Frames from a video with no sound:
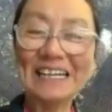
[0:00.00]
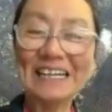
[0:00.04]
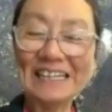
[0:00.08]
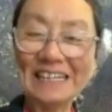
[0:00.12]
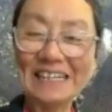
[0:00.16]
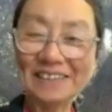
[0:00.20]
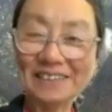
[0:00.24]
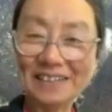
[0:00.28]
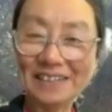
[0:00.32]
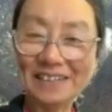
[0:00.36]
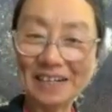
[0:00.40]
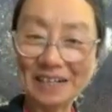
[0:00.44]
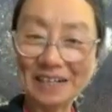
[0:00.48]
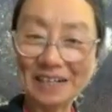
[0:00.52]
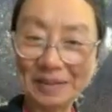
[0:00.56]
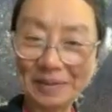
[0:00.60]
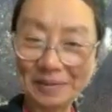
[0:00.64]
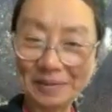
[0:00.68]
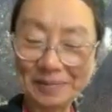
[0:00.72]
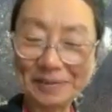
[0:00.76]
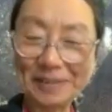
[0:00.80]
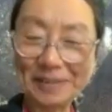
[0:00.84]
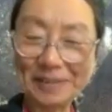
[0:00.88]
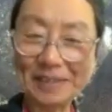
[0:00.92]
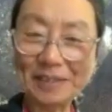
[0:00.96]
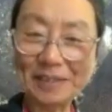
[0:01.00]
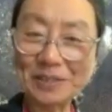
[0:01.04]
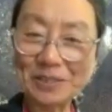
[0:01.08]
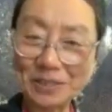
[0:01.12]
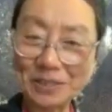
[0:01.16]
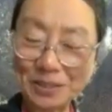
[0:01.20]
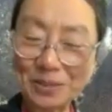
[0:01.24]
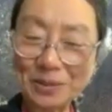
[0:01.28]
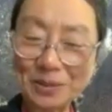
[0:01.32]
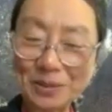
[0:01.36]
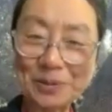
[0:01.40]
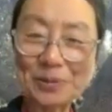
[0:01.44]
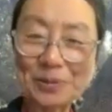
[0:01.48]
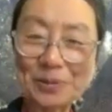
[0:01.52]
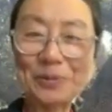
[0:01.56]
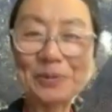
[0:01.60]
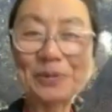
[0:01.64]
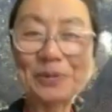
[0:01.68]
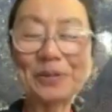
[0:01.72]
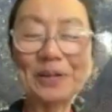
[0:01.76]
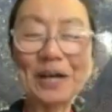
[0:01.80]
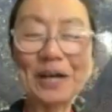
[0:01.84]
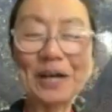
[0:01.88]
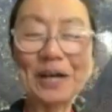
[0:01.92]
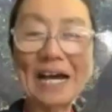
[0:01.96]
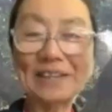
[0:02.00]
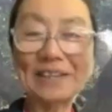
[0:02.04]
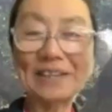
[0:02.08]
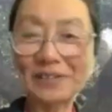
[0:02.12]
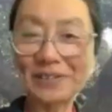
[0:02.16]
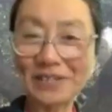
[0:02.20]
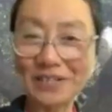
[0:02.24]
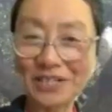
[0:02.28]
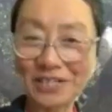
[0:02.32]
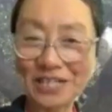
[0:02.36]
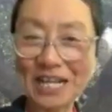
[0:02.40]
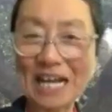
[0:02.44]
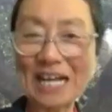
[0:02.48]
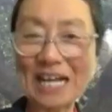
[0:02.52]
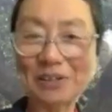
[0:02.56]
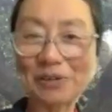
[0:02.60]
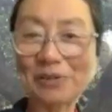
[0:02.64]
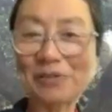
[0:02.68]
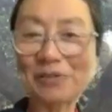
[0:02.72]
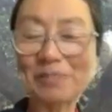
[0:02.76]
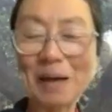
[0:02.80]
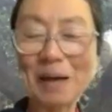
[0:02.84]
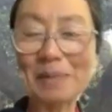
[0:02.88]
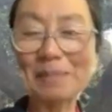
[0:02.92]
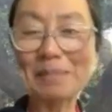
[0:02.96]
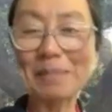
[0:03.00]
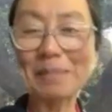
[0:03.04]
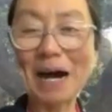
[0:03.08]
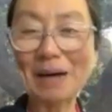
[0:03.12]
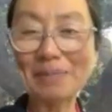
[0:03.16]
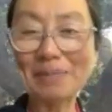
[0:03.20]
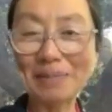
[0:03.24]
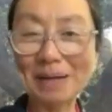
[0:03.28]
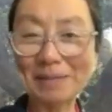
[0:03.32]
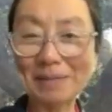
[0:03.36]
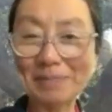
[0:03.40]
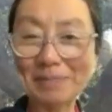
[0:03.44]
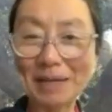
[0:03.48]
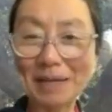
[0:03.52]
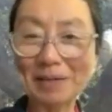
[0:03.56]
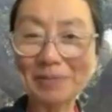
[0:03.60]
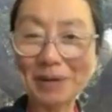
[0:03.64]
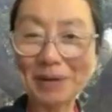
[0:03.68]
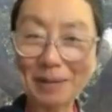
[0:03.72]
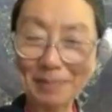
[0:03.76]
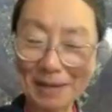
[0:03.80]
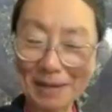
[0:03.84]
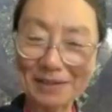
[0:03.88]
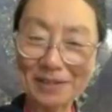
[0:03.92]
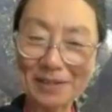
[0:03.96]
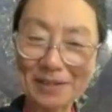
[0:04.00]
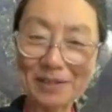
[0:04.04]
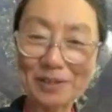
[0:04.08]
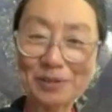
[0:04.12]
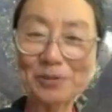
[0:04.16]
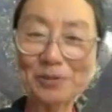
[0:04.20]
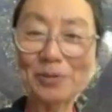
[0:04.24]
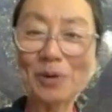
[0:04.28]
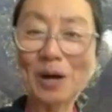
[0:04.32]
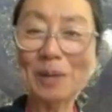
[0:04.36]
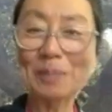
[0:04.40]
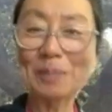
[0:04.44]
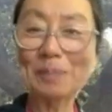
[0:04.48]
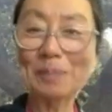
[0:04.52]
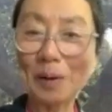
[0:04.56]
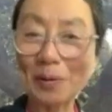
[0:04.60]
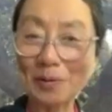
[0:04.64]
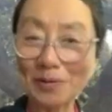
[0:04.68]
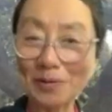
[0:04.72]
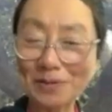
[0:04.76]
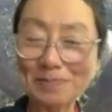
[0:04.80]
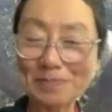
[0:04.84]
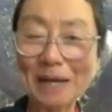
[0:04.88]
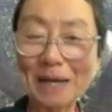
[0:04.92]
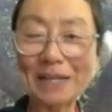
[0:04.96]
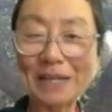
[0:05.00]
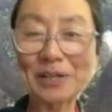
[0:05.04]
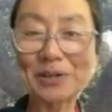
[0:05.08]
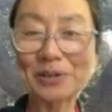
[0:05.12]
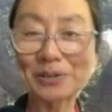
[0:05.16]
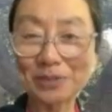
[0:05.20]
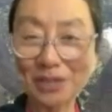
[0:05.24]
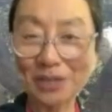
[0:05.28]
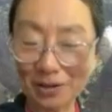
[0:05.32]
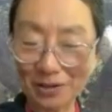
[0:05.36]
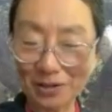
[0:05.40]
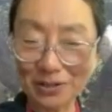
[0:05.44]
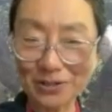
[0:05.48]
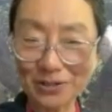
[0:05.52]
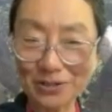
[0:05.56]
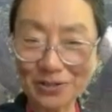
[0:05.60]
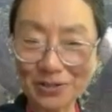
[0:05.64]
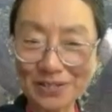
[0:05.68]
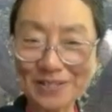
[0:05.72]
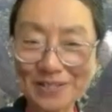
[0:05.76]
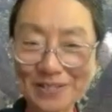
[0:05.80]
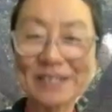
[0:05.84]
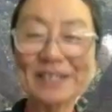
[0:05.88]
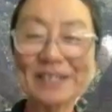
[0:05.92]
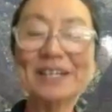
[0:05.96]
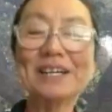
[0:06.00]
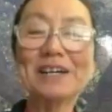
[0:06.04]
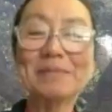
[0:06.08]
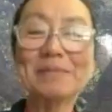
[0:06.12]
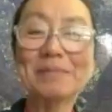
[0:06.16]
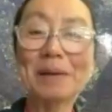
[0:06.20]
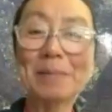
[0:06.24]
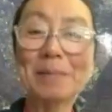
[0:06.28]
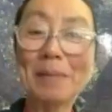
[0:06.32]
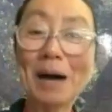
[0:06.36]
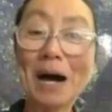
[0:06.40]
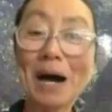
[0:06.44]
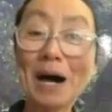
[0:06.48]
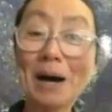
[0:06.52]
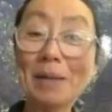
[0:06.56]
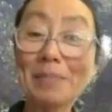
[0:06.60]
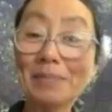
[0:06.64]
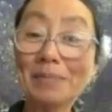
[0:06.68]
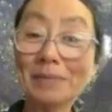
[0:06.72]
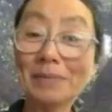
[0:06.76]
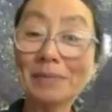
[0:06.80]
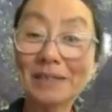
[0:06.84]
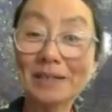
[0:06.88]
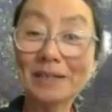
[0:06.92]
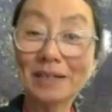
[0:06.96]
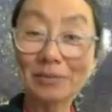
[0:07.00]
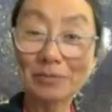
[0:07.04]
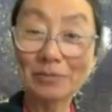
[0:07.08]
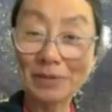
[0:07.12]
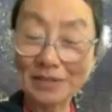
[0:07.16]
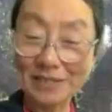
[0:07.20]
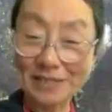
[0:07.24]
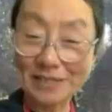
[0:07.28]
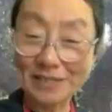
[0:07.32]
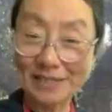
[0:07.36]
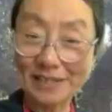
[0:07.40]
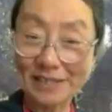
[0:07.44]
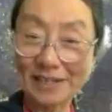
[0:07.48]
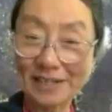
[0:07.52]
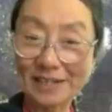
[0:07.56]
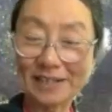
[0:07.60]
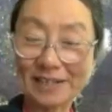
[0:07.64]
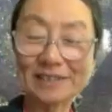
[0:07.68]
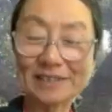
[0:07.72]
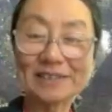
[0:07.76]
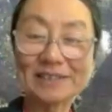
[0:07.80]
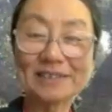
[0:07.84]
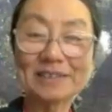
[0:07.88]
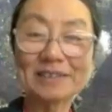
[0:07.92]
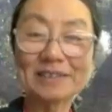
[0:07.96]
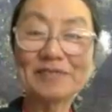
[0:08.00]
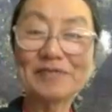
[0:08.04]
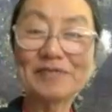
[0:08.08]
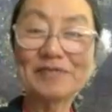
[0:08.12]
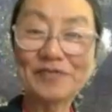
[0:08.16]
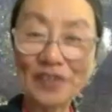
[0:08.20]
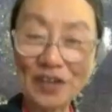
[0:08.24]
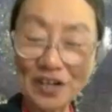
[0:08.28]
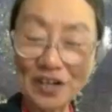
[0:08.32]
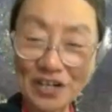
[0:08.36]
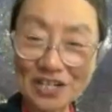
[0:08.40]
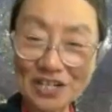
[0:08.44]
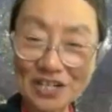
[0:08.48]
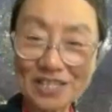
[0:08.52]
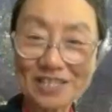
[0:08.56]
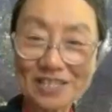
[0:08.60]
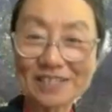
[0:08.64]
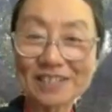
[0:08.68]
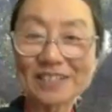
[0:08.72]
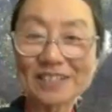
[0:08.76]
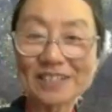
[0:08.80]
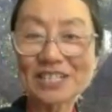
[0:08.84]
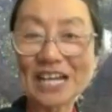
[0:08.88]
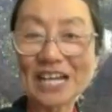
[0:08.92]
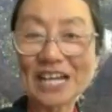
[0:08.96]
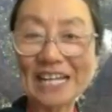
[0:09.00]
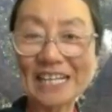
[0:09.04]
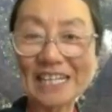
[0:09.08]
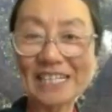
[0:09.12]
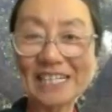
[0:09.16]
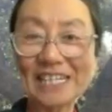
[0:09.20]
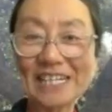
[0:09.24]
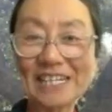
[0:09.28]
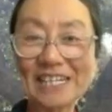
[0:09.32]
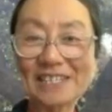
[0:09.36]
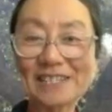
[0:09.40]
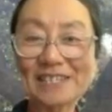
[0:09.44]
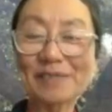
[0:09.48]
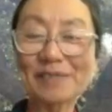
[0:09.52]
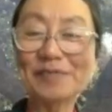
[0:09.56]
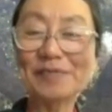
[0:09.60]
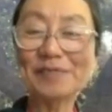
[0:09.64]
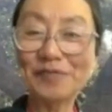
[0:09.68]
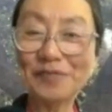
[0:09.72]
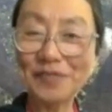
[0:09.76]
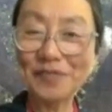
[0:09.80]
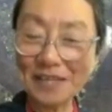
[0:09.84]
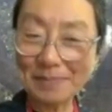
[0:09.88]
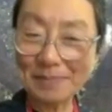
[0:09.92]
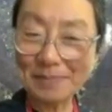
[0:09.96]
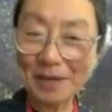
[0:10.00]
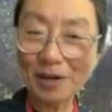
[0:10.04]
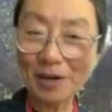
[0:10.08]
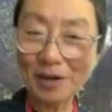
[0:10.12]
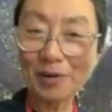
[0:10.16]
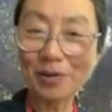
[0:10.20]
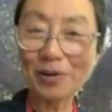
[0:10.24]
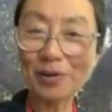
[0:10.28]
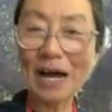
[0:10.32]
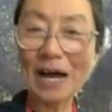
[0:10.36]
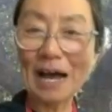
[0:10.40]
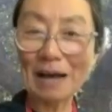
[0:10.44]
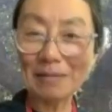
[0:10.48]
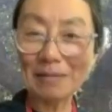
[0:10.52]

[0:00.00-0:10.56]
in the two, under the shadow of my mom and my grandmother, who are both medical doctors. My mom was the first Chinese female